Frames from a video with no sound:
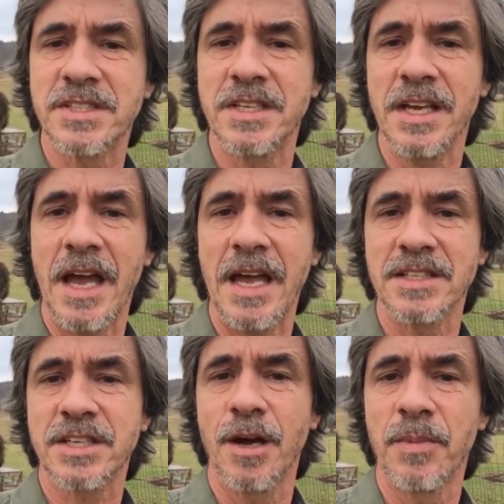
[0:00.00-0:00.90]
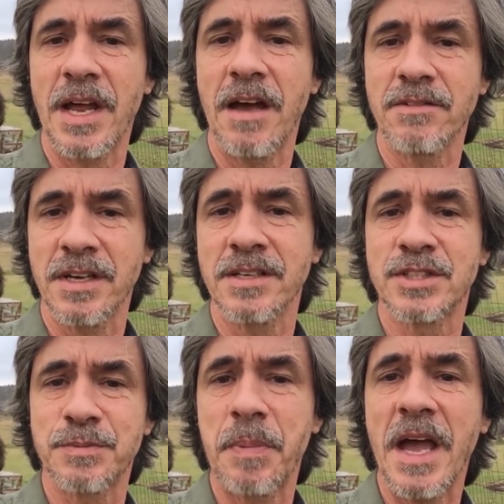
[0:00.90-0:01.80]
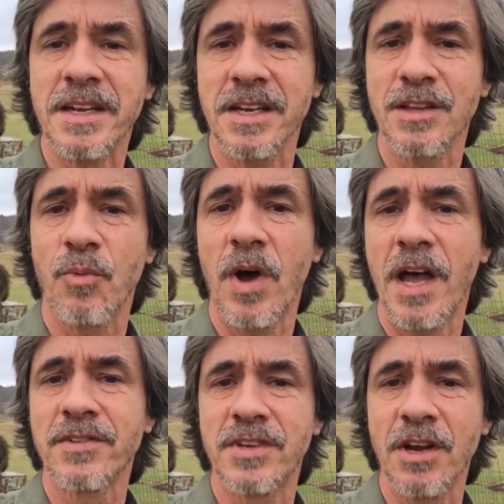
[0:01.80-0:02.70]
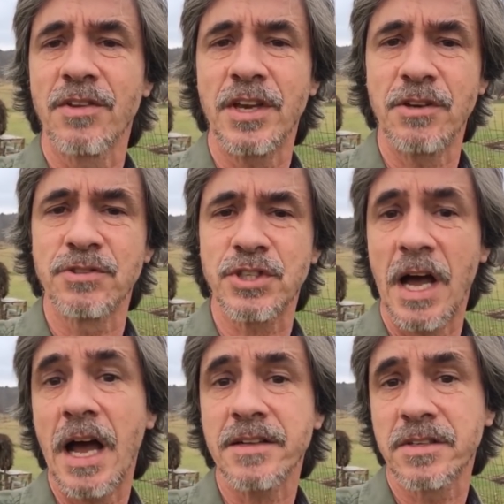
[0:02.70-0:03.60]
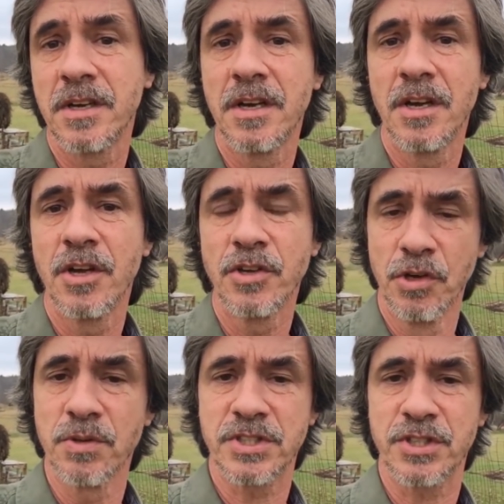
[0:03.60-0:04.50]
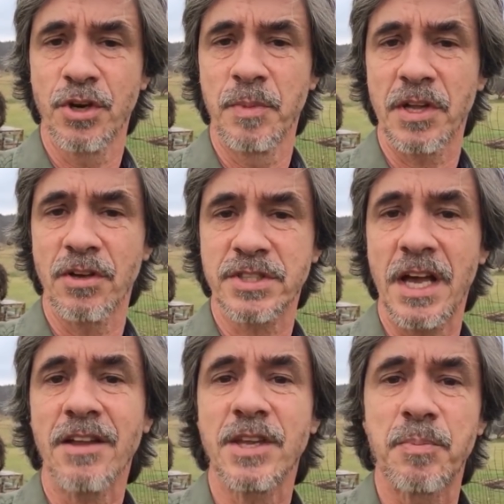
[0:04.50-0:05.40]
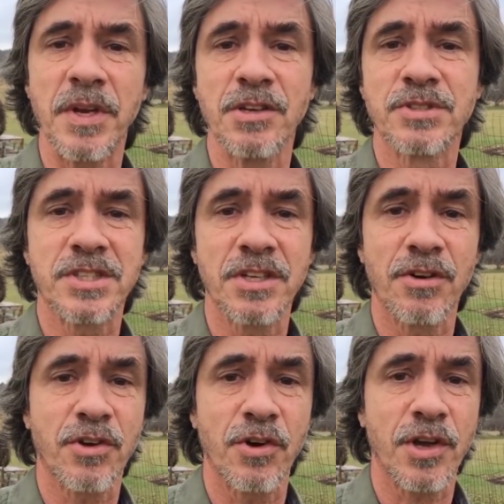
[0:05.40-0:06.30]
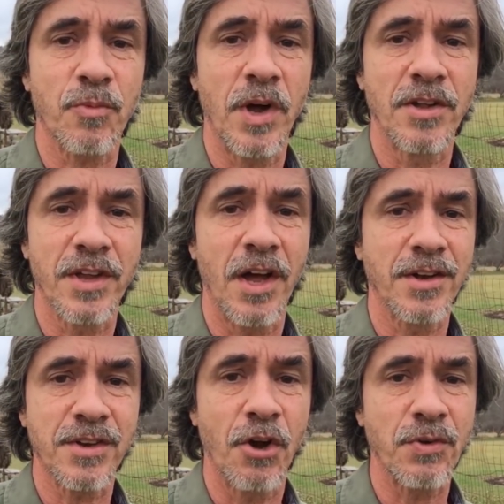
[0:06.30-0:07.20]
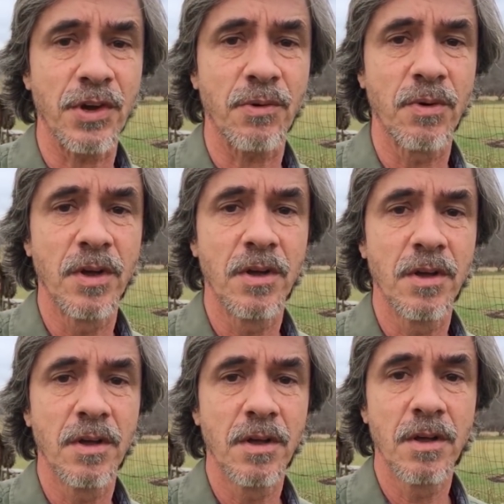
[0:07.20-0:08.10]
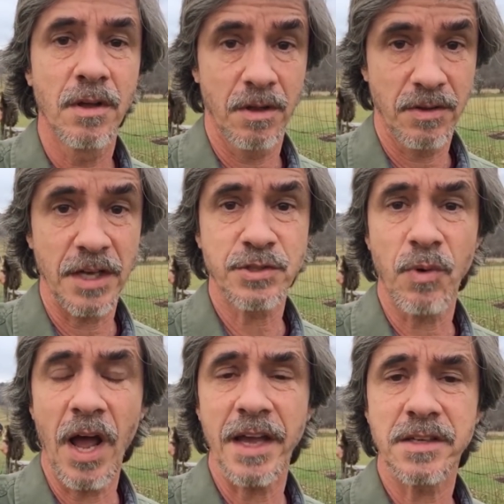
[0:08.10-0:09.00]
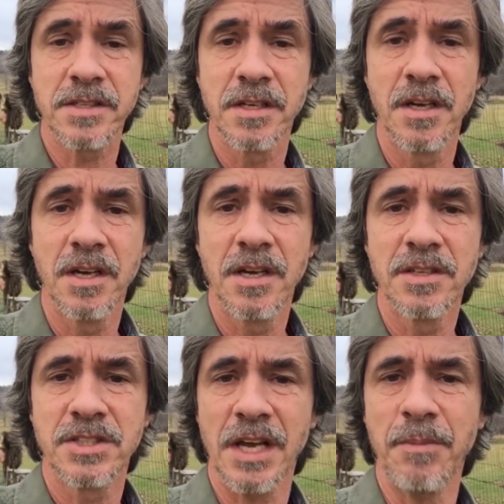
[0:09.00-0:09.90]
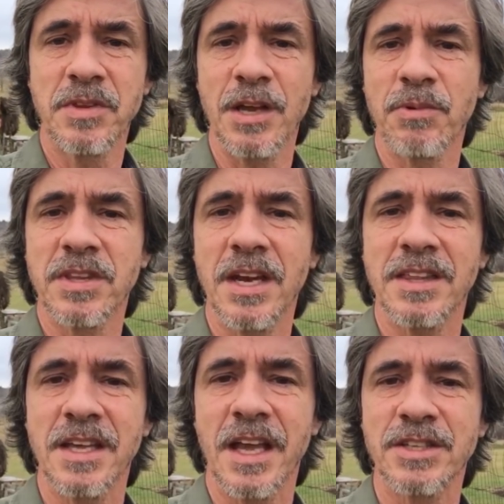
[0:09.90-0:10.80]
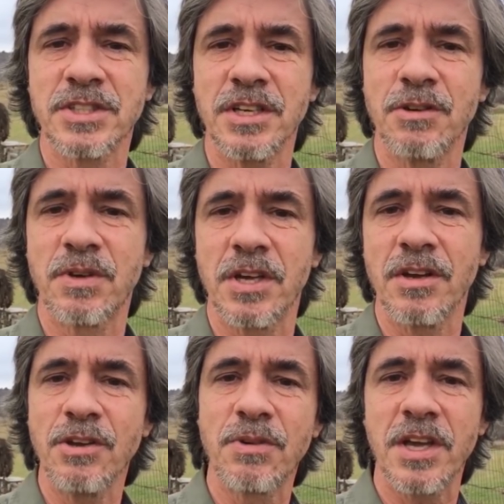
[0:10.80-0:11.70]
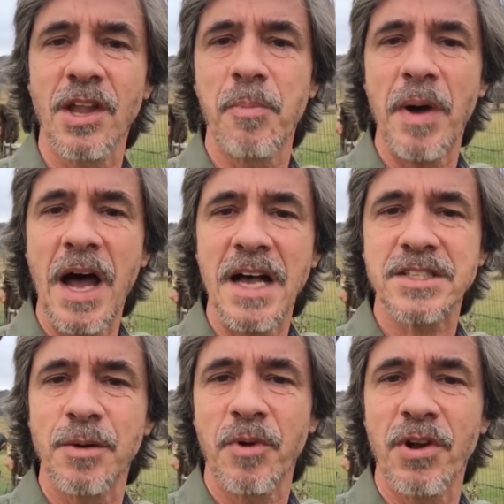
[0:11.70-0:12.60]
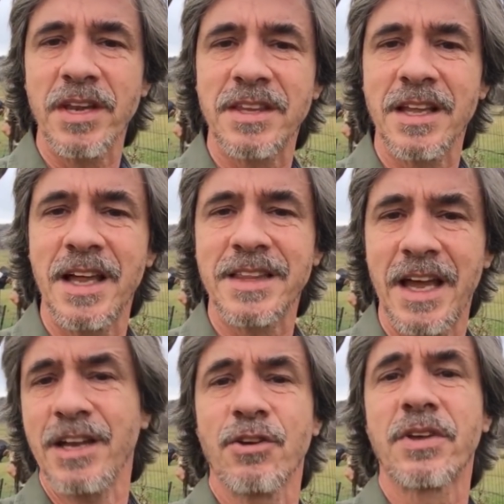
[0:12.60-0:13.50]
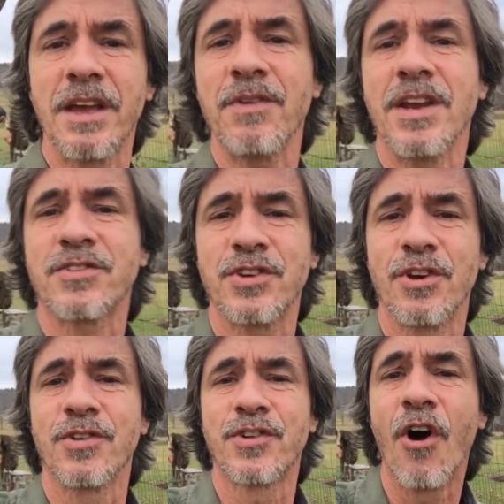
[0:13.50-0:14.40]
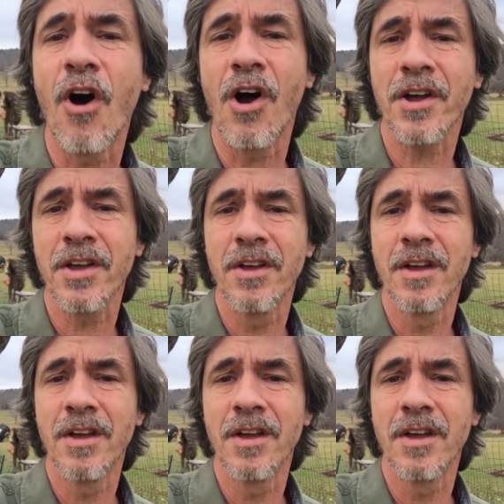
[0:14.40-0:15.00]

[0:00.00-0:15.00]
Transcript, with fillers: S D A is coming out and inspecting the wild deer that you shot. You assume it looks healthy, but you still cook it well done, don't you? That's right. Same thing with anything else that you kill. You kill a possum or anything like that, and you're giving it to your dog.